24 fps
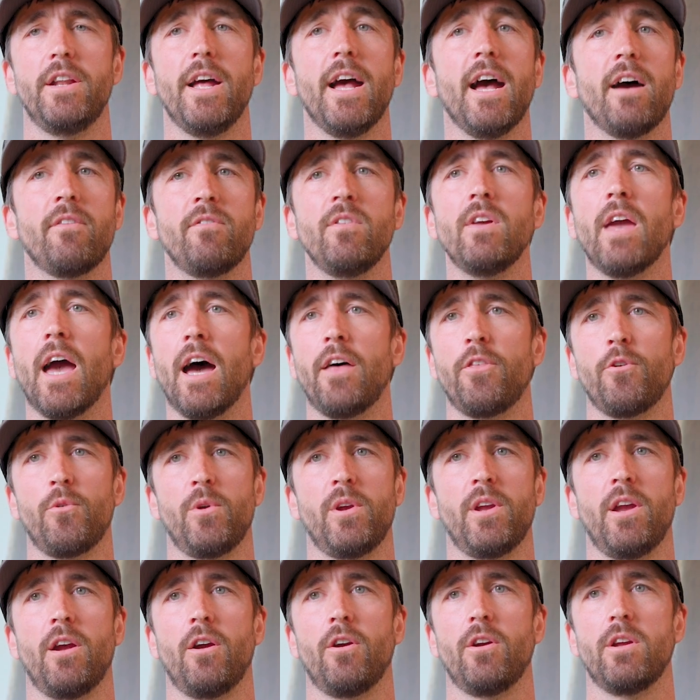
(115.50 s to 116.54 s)
to have
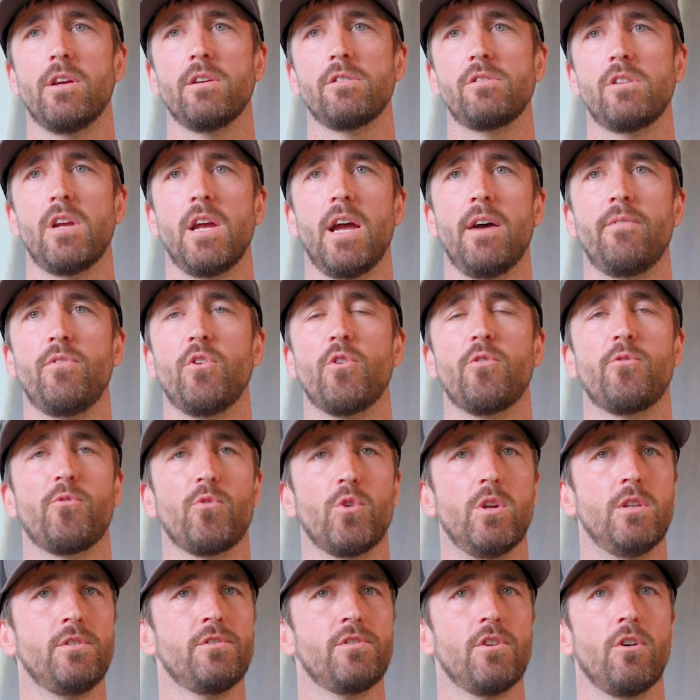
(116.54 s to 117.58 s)
gathering areas to have their
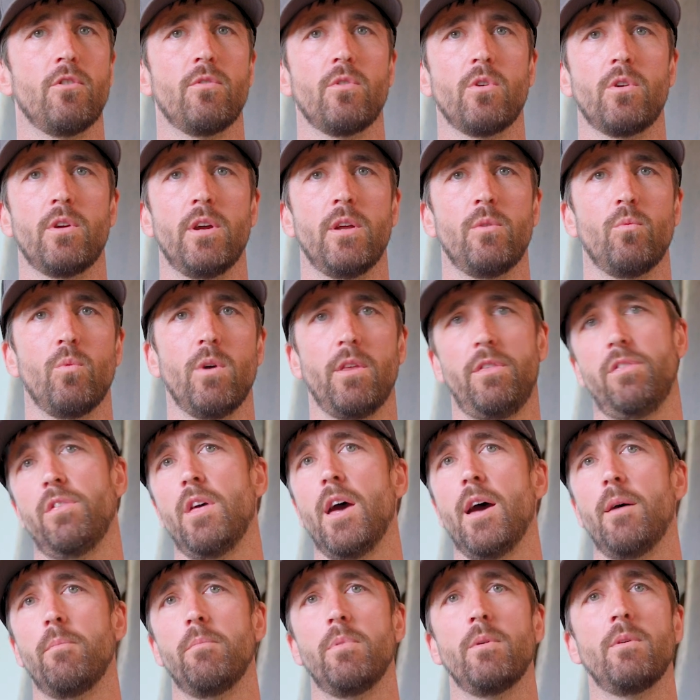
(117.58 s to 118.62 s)
friends over, and with
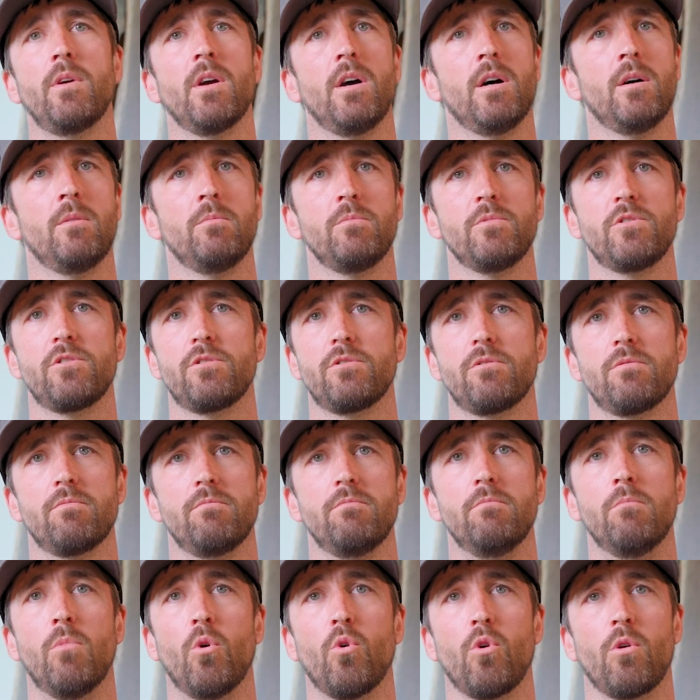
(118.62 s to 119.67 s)
that becomes
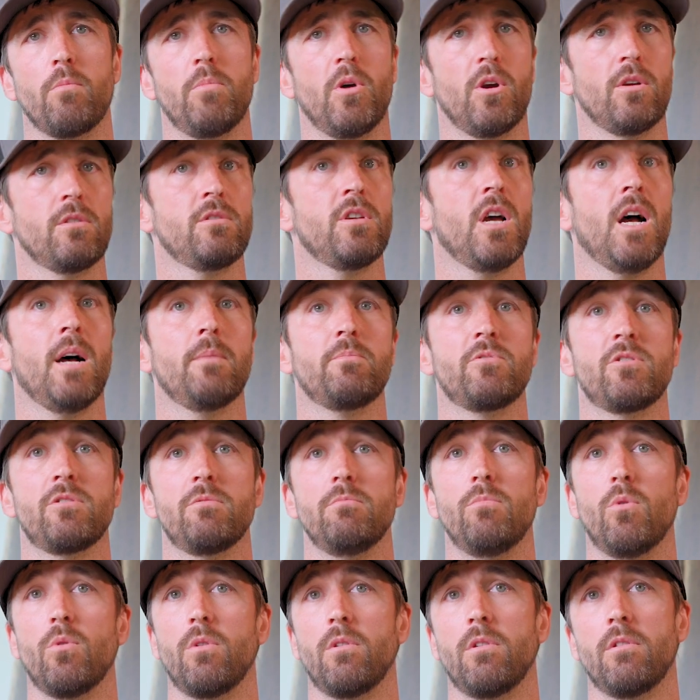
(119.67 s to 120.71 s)
more bar
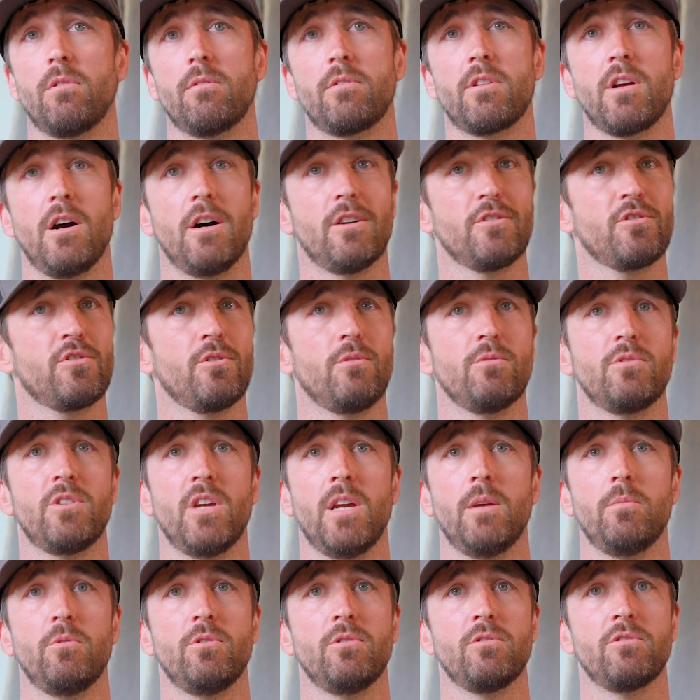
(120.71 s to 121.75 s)
tops, more console
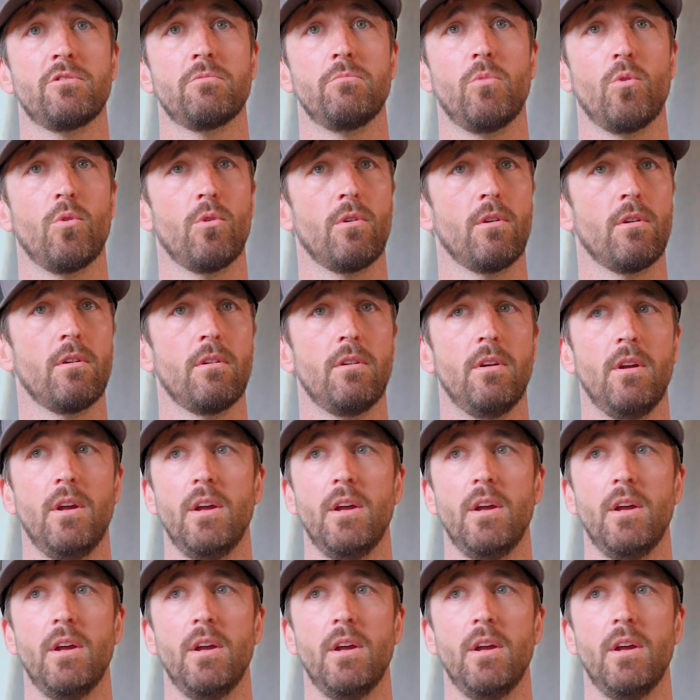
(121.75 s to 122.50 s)
tables, more